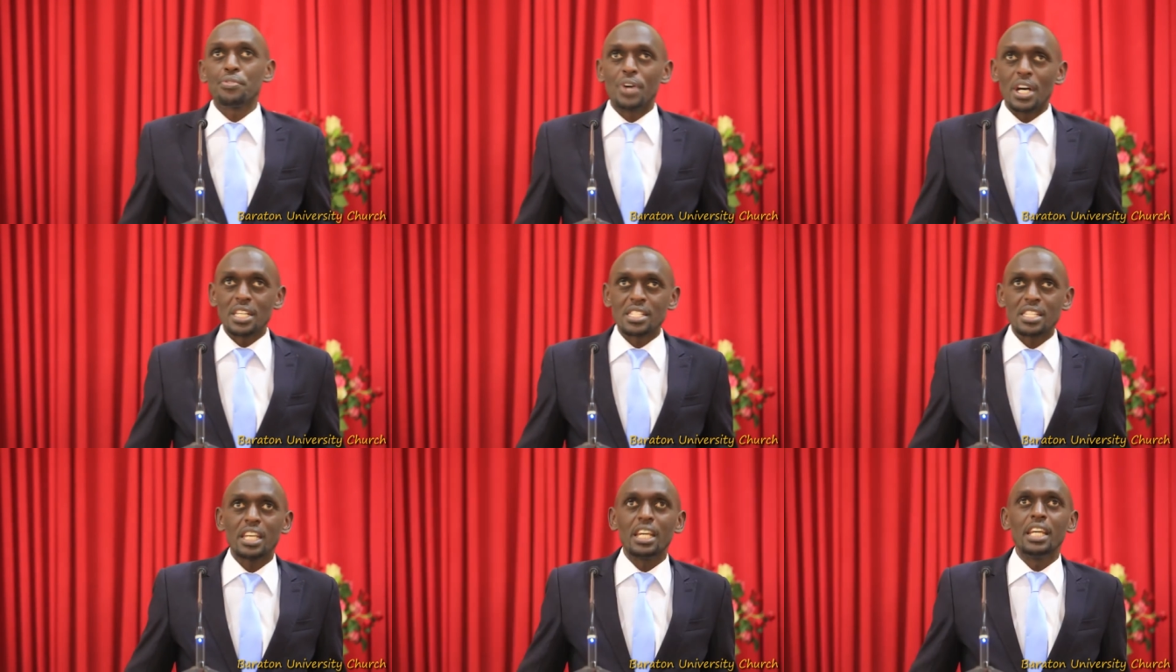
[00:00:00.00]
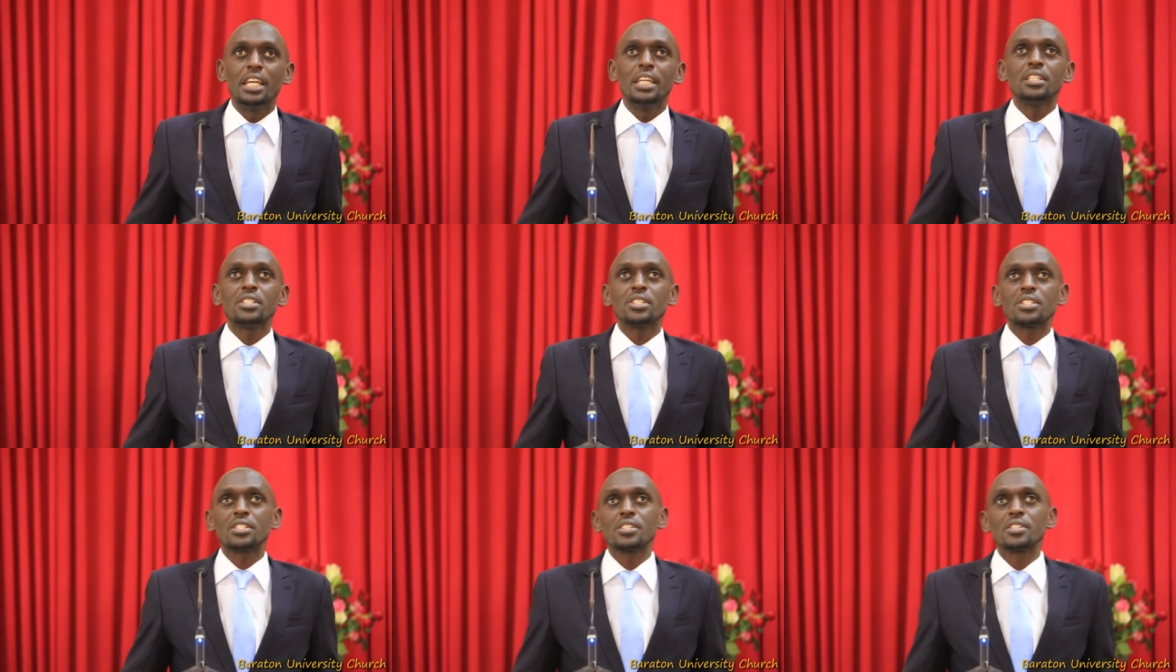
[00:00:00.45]
Verse
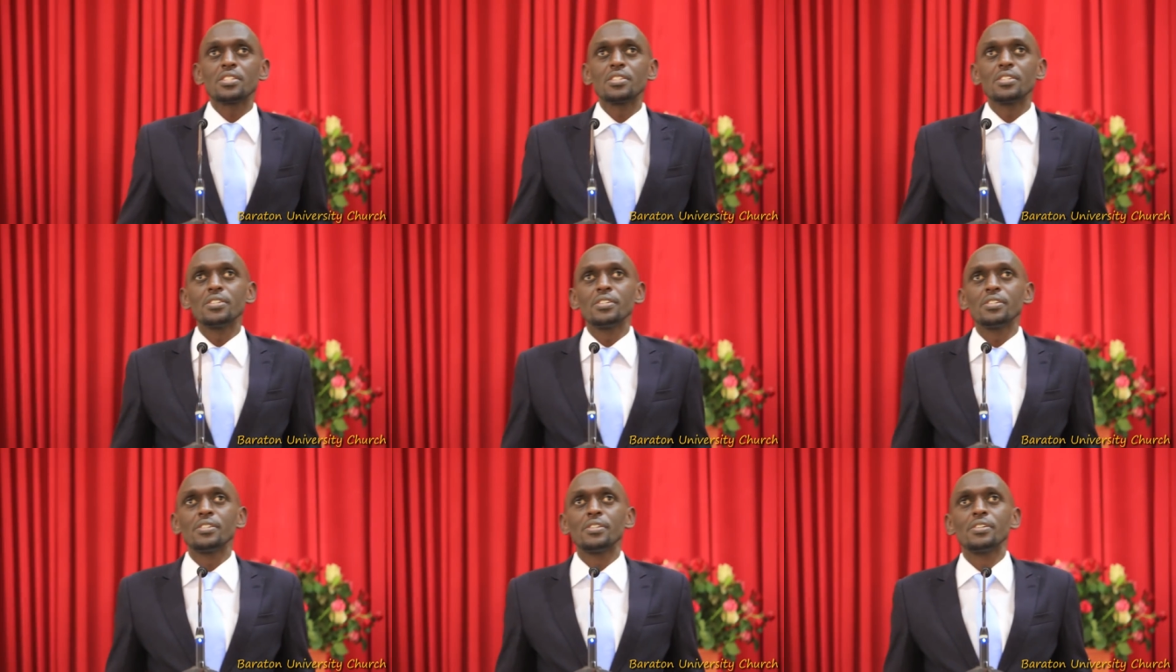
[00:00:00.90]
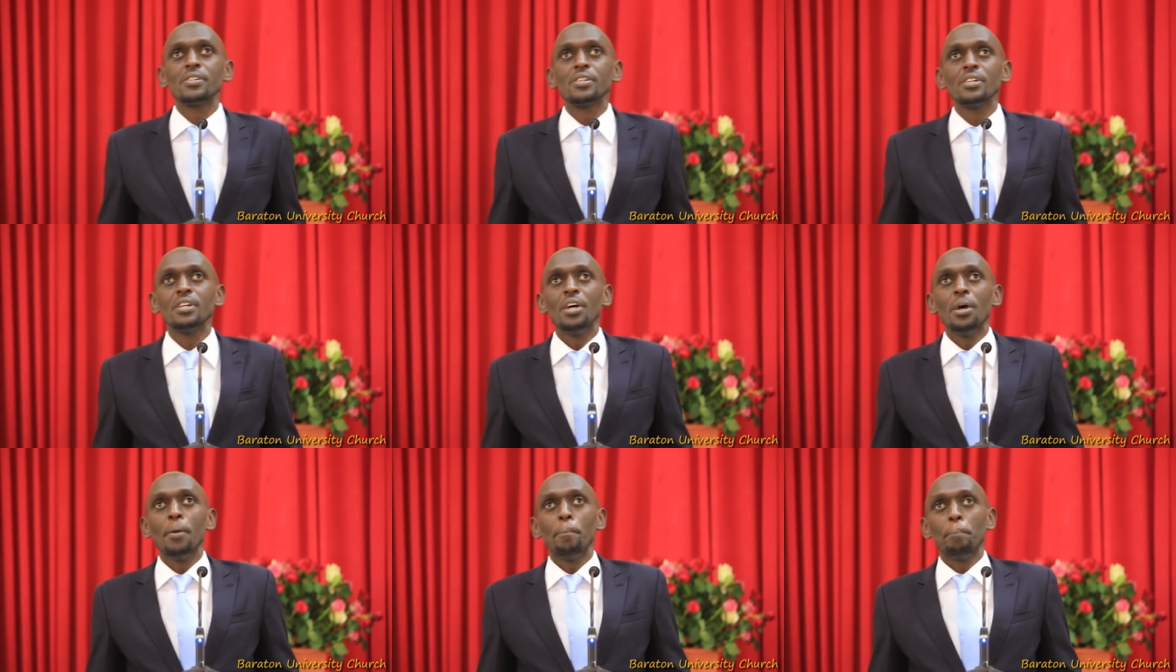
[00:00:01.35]
8
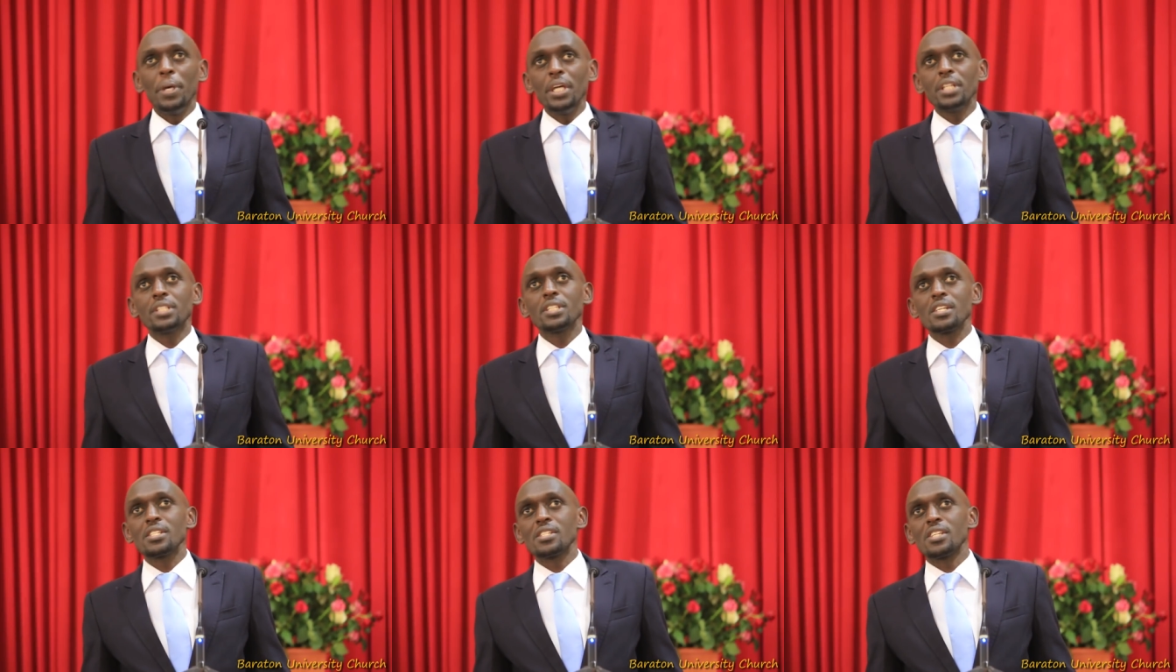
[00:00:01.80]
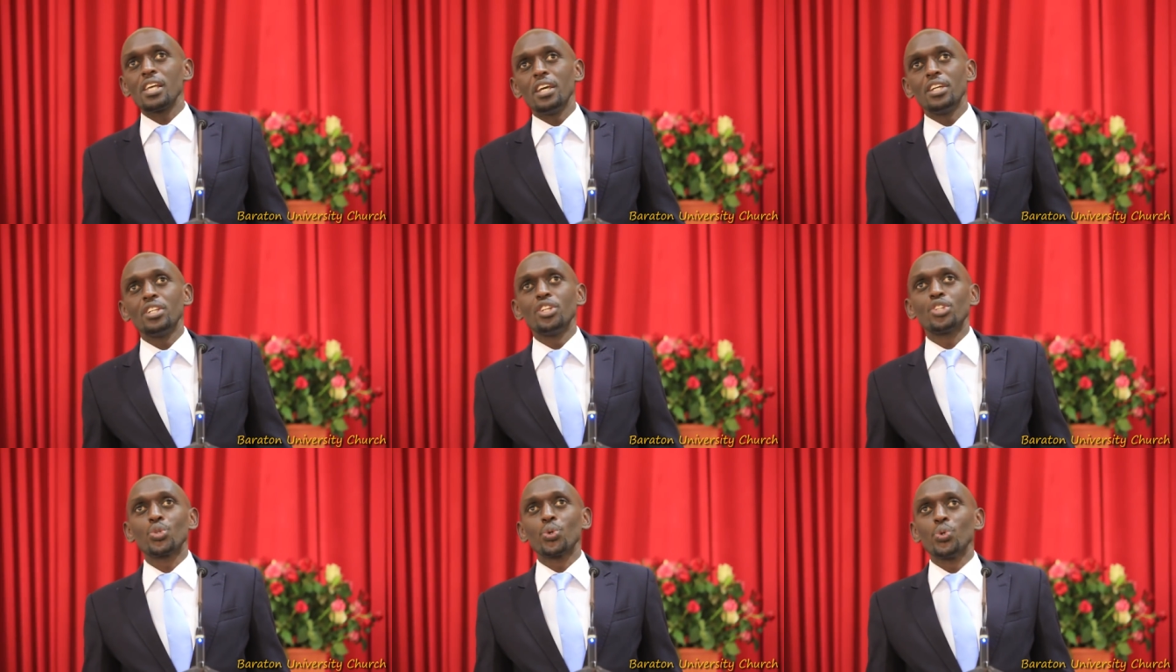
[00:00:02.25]
Peter
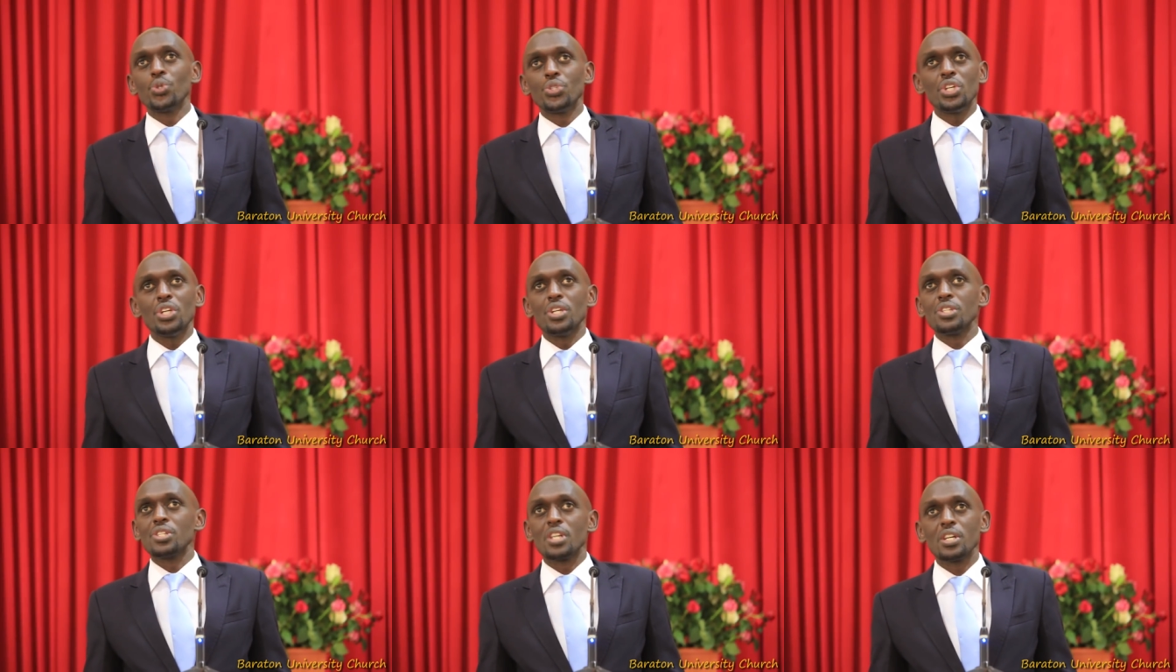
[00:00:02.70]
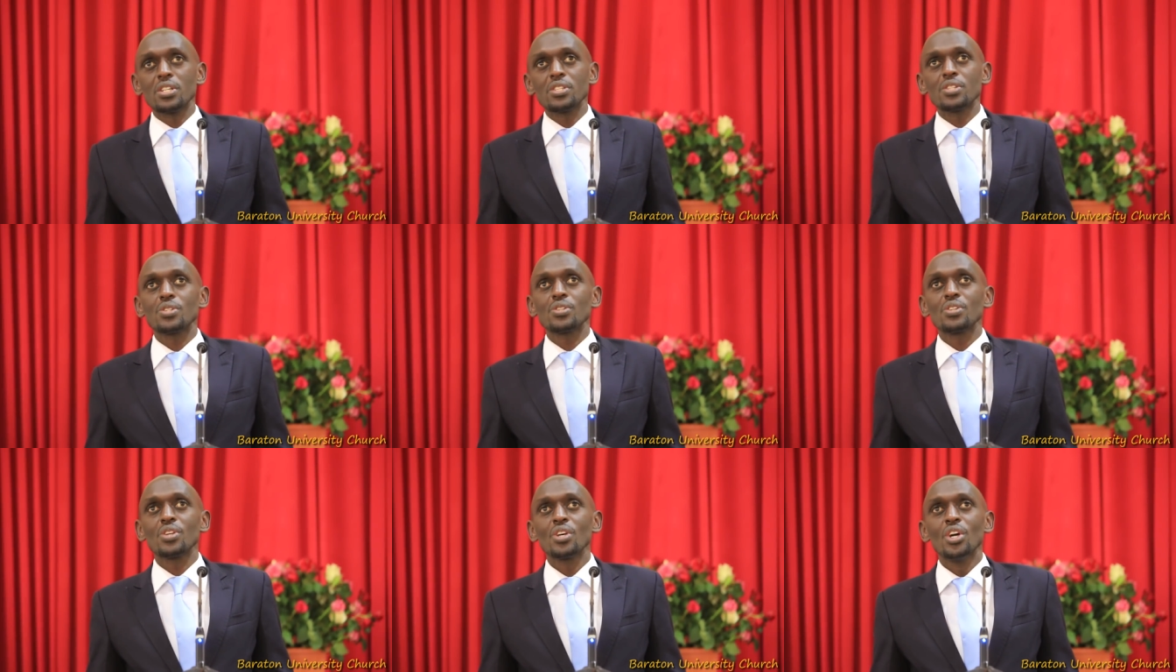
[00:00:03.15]
said to
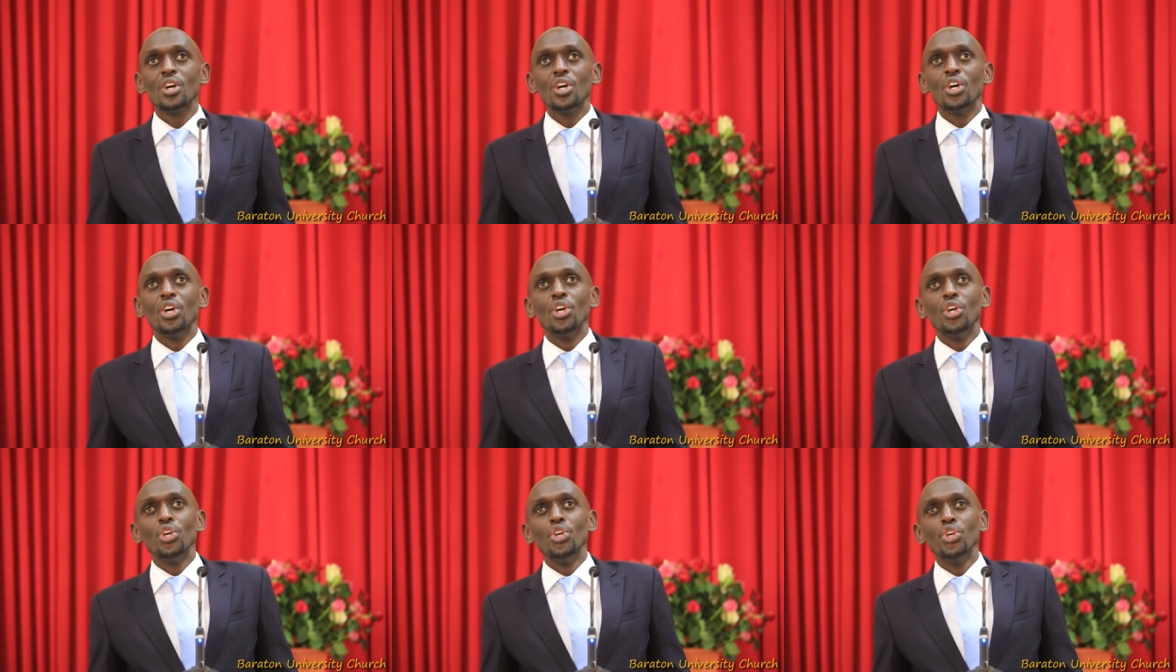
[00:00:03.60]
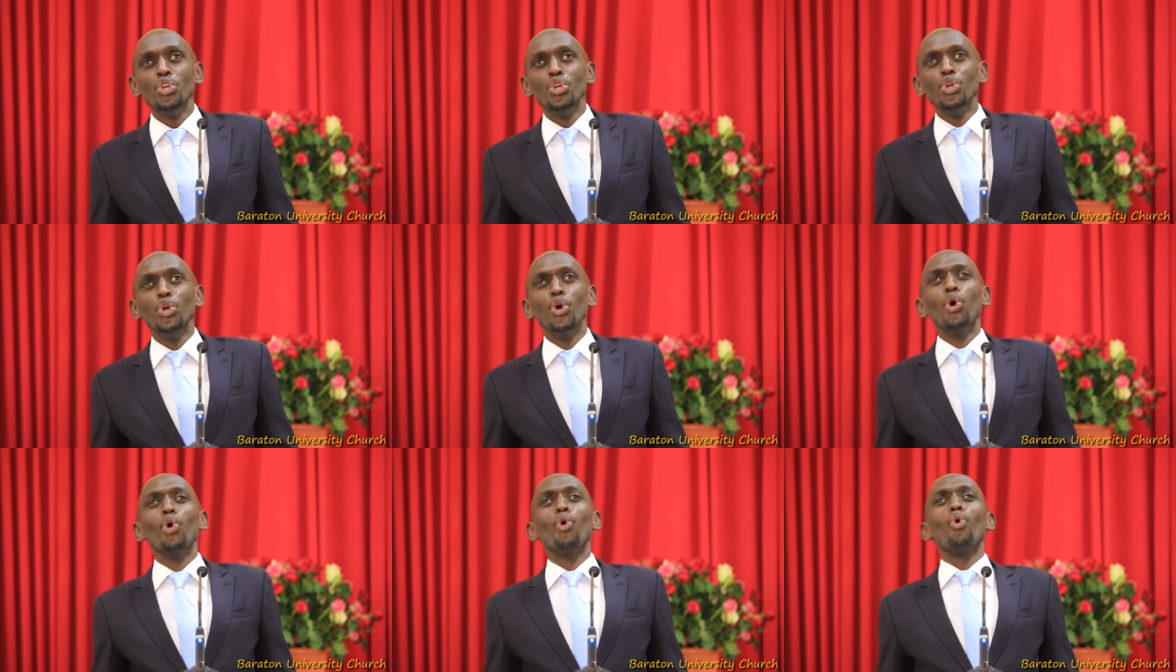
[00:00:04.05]
Jesus,
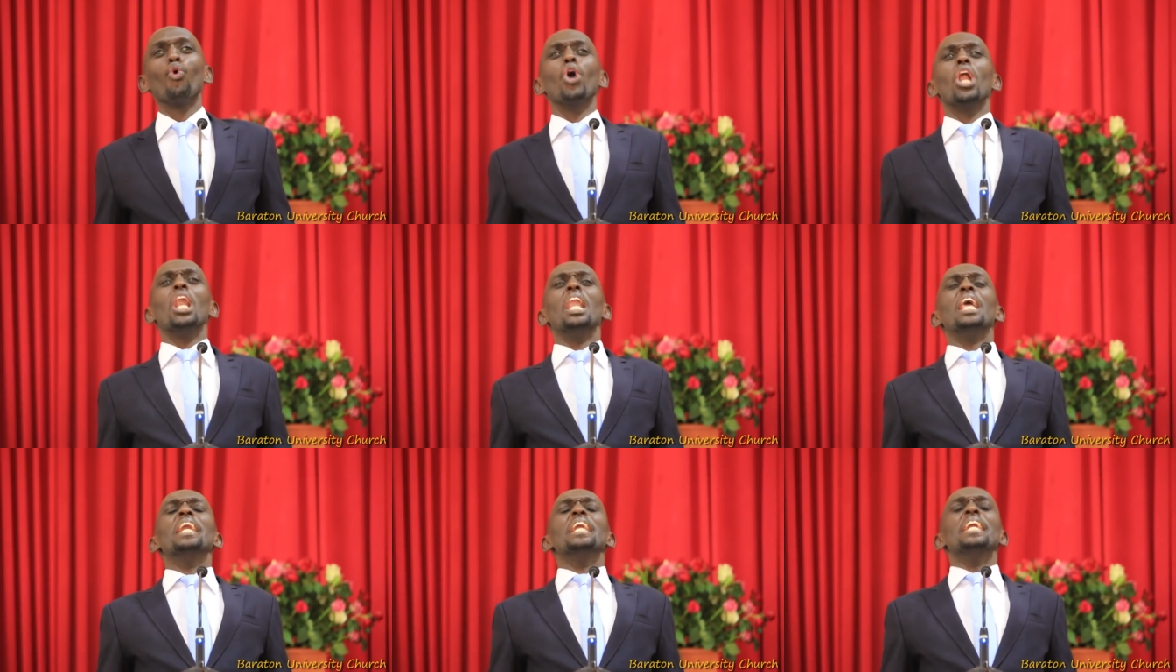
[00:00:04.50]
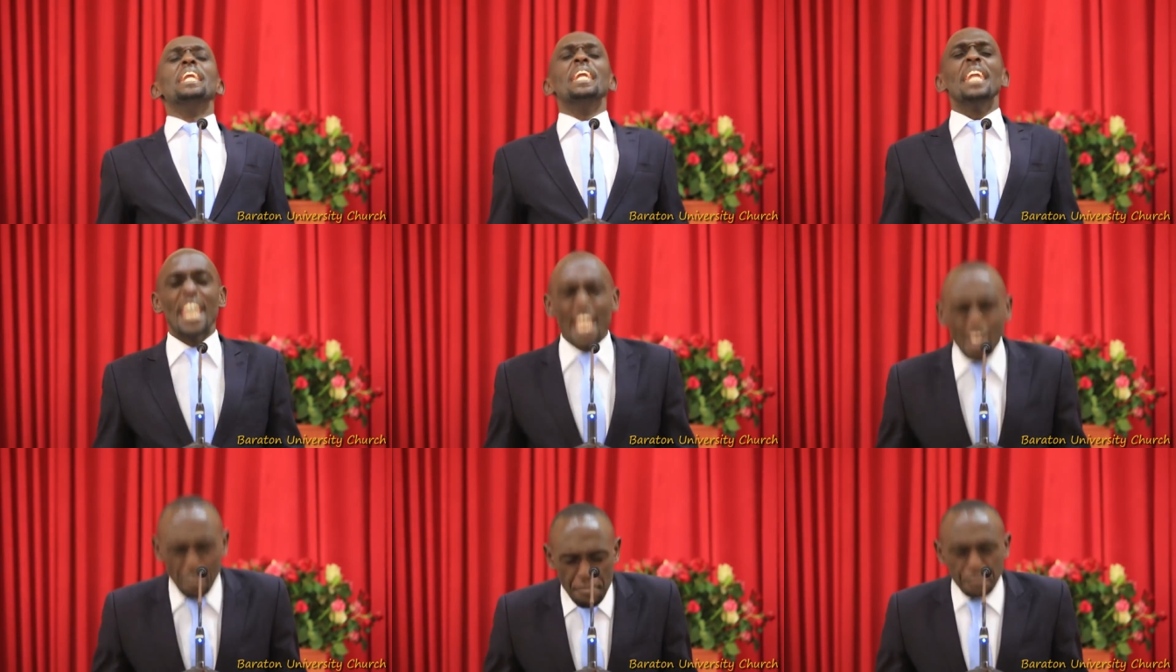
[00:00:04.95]
You will
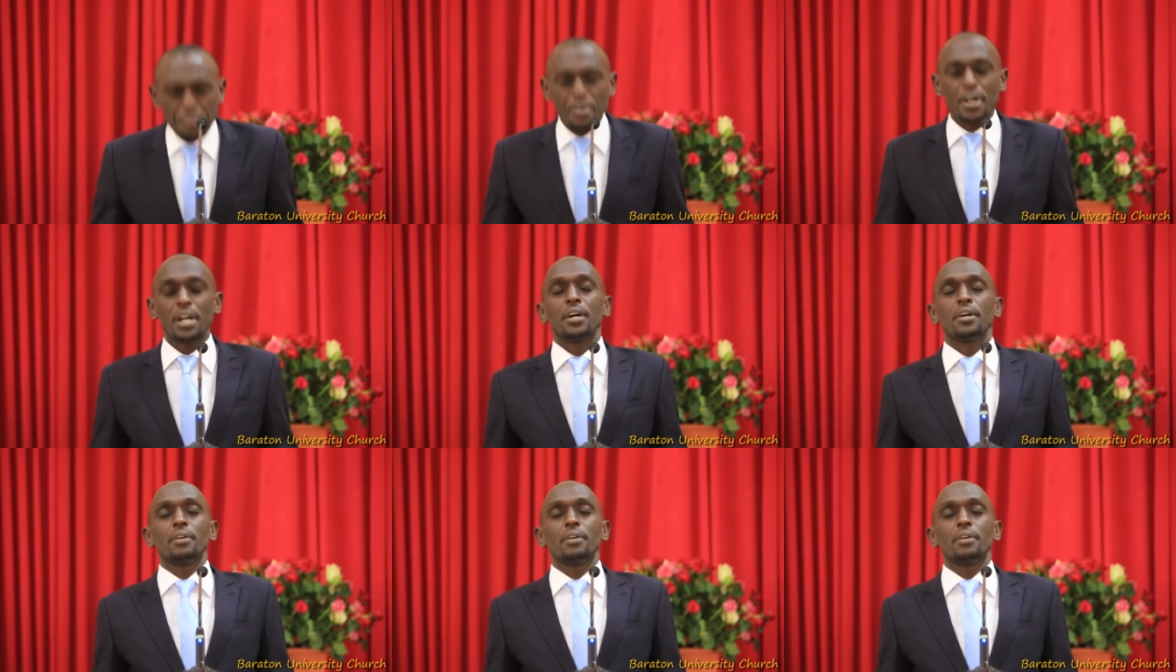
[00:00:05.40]
never.